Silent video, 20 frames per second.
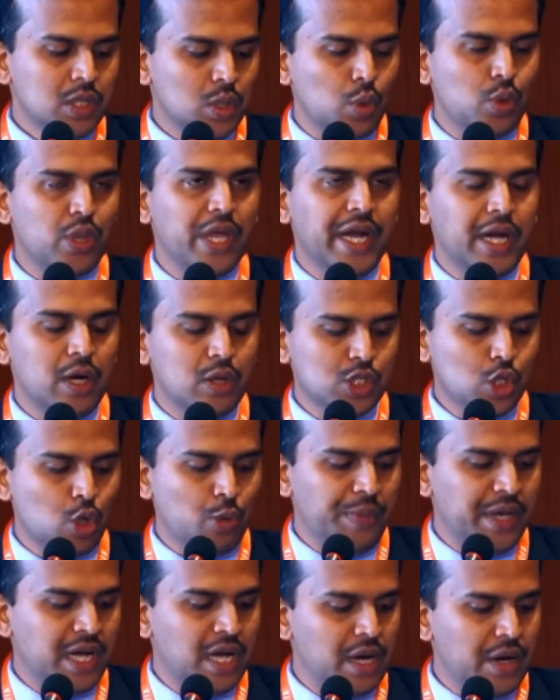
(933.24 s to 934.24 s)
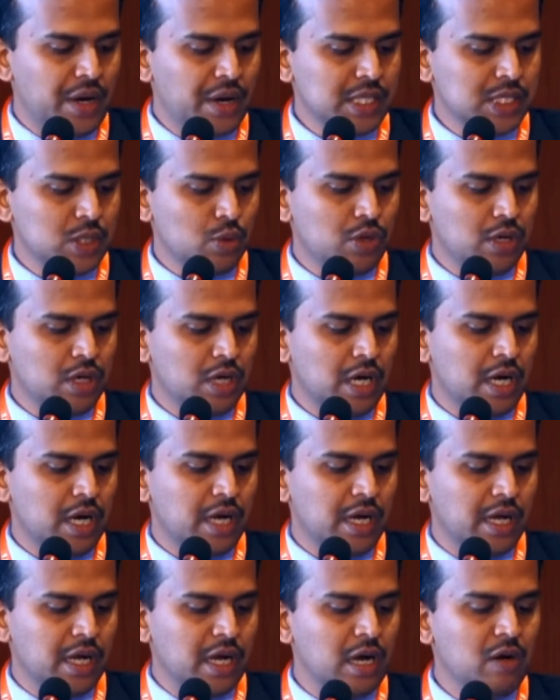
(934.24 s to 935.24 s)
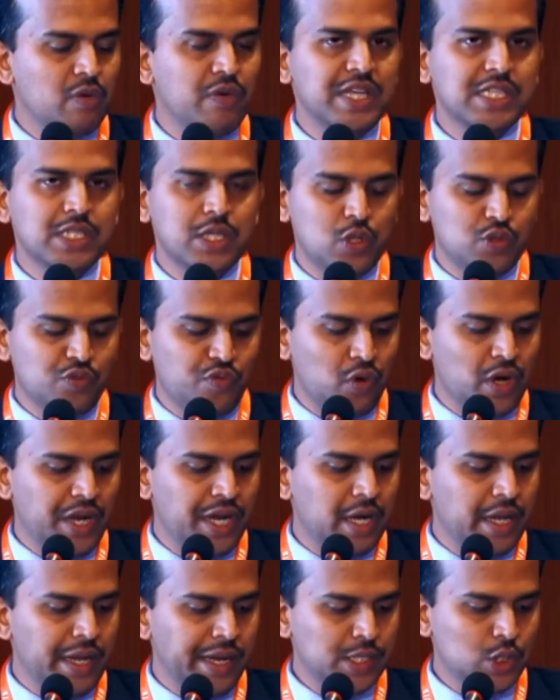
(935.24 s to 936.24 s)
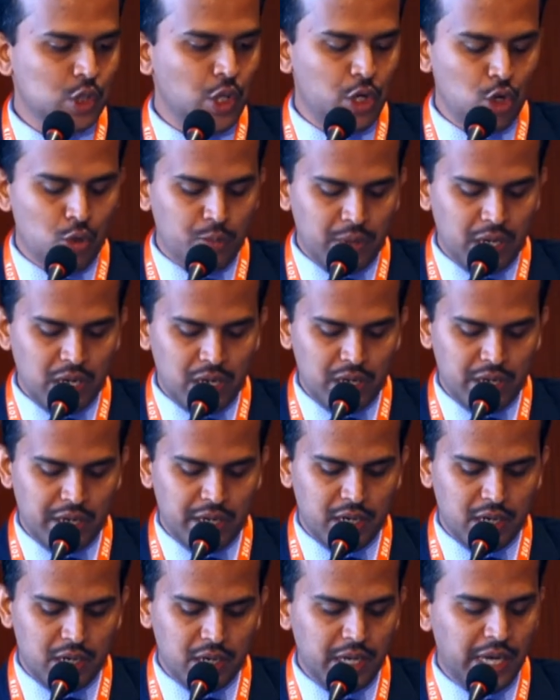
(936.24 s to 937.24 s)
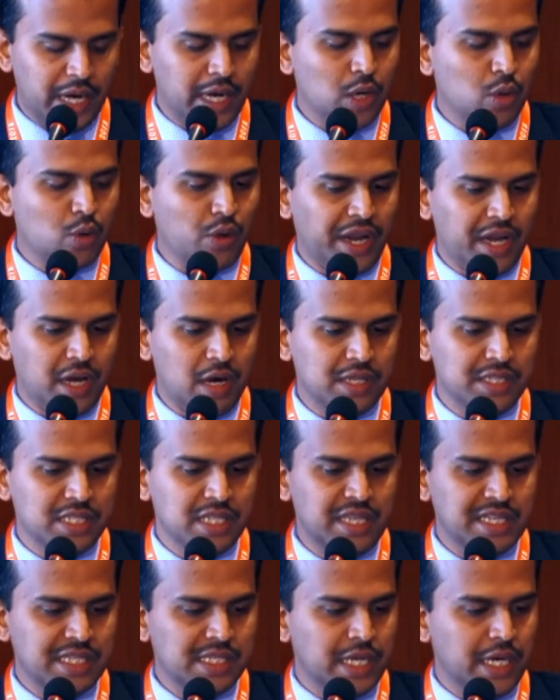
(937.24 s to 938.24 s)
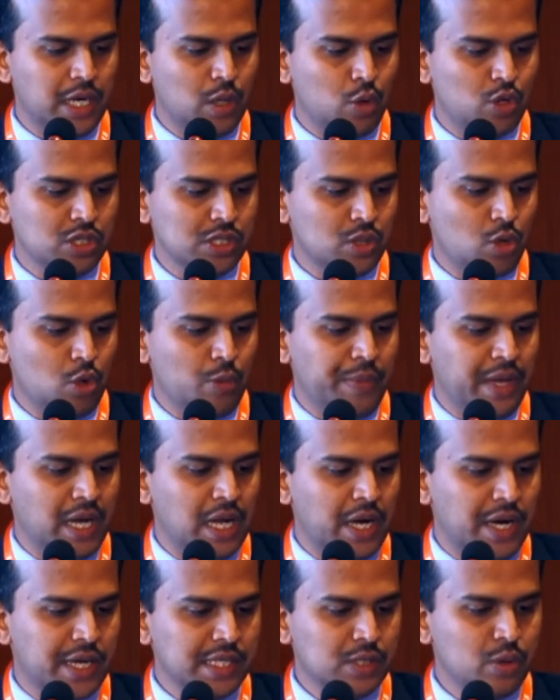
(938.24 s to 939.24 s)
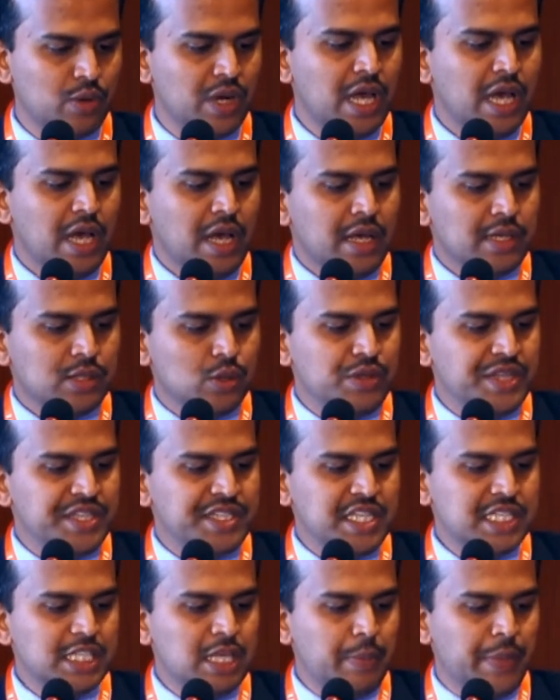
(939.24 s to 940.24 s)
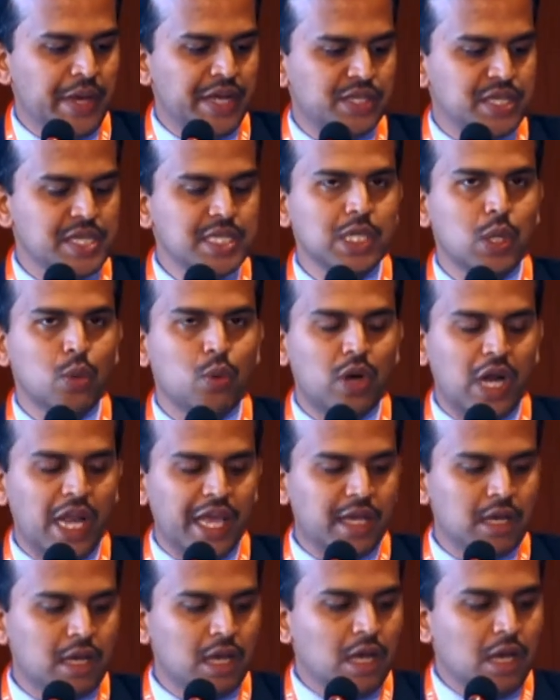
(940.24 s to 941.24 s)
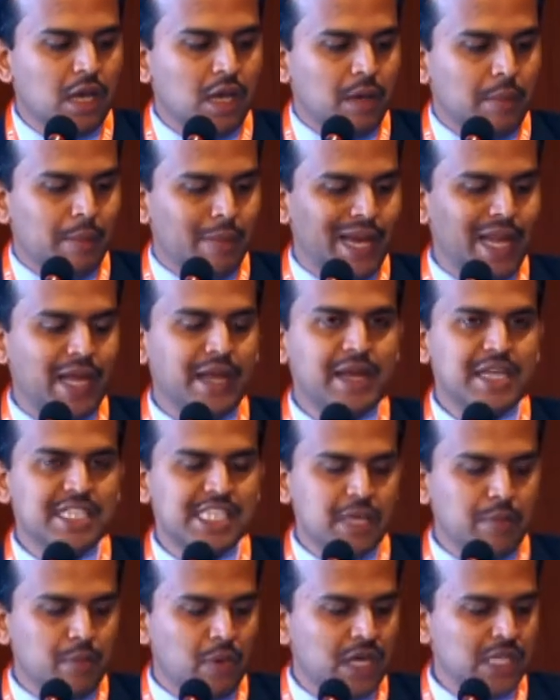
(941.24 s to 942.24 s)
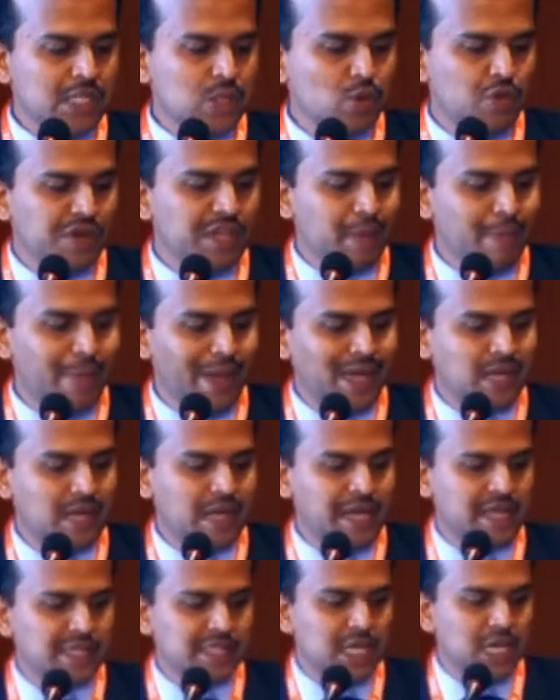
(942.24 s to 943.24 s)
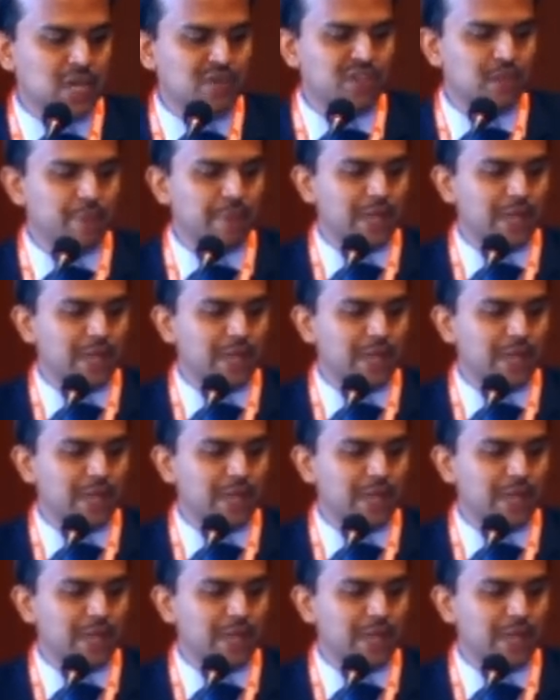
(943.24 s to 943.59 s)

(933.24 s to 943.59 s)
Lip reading: through the endoscopic ultrasound, and always useful in insulinoma in endocrinology, this endoscopic ultrasound. So this is a patient's look like malignancy mass over the pancreas, head of